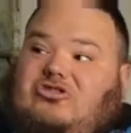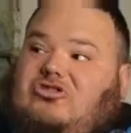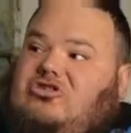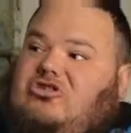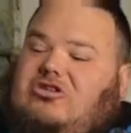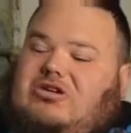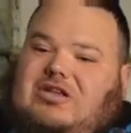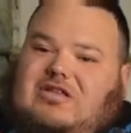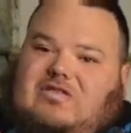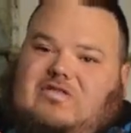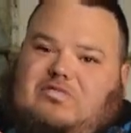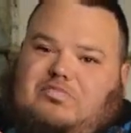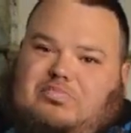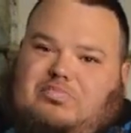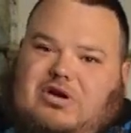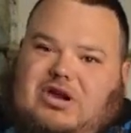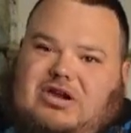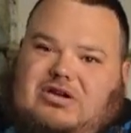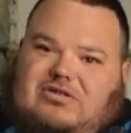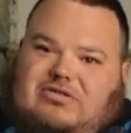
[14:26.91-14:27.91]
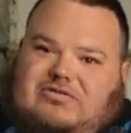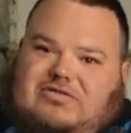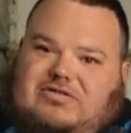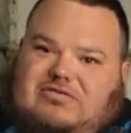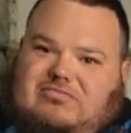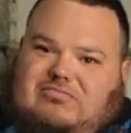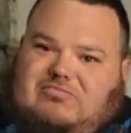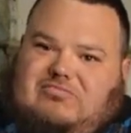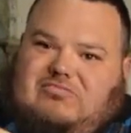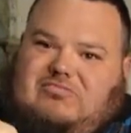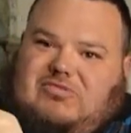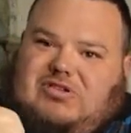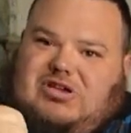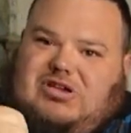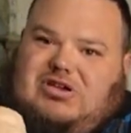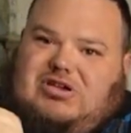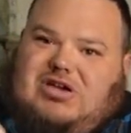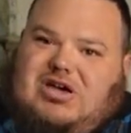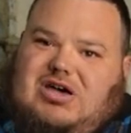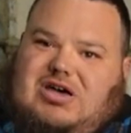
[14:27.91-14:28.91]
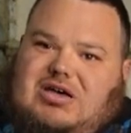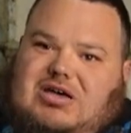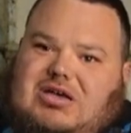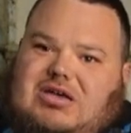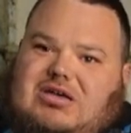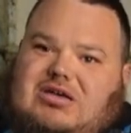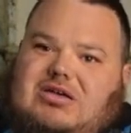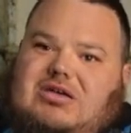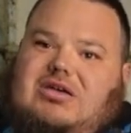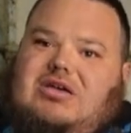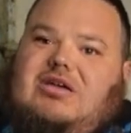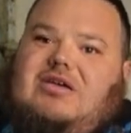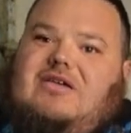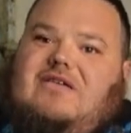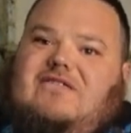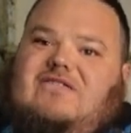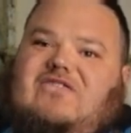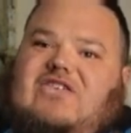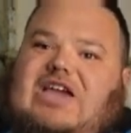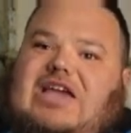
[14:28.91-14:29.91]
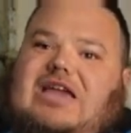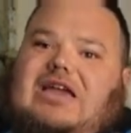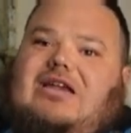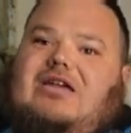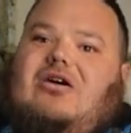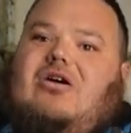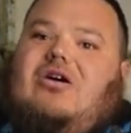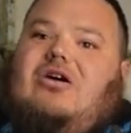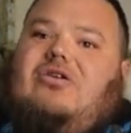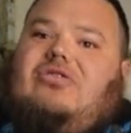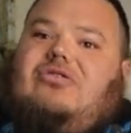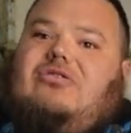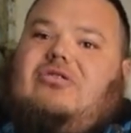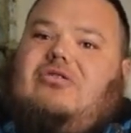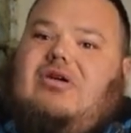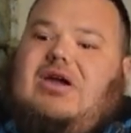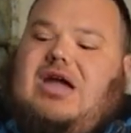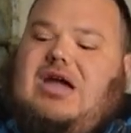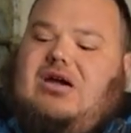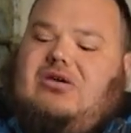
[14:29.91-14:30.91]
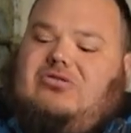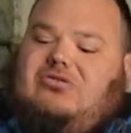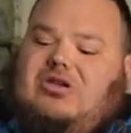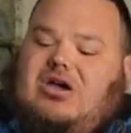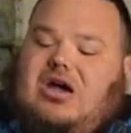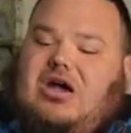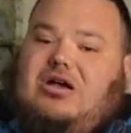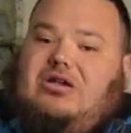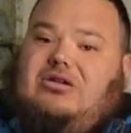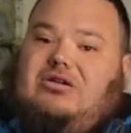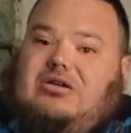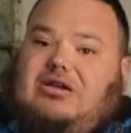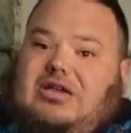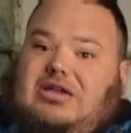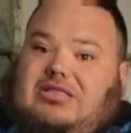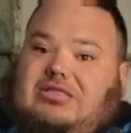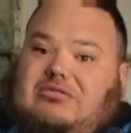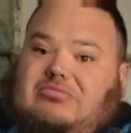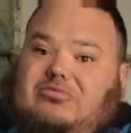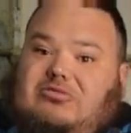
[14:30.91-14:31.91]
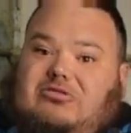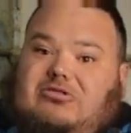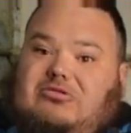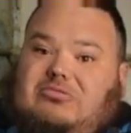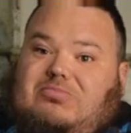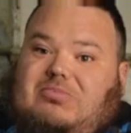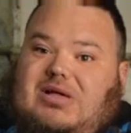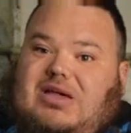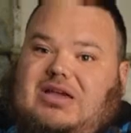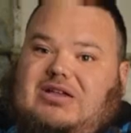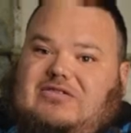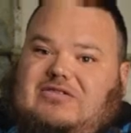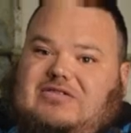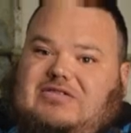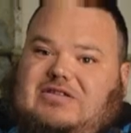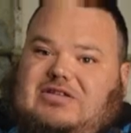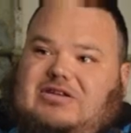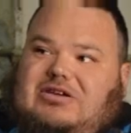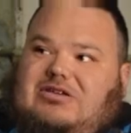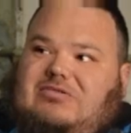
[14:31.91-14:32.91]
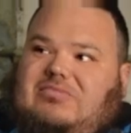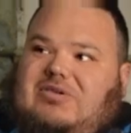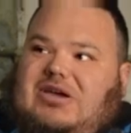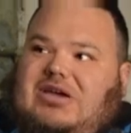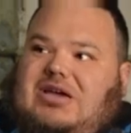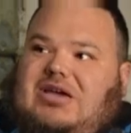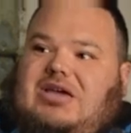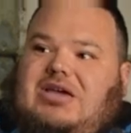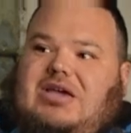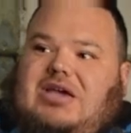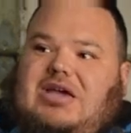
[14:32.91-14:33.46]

you can sprinkle some feed on the ground underneath the brooder float just a little bit,